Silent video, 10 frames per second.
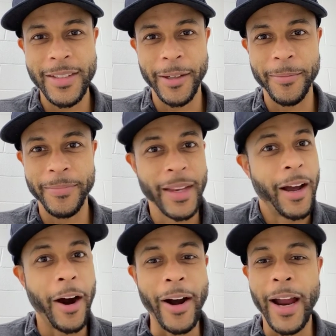So,
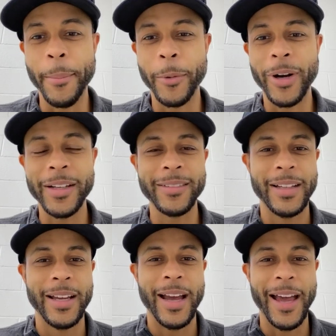all right, I'm going to run.